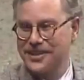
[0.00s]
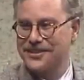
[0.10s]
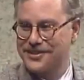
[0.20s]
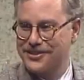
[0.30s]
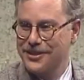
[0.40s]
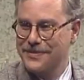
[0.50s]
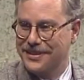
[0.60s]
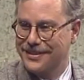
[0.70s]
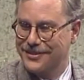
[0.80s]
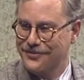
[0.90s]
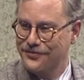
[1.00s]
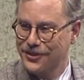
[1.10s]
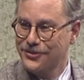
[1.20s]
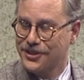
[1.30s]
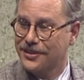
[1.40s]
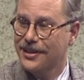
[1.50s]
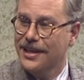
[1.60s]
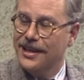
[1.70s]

it was very disturbing and confusing.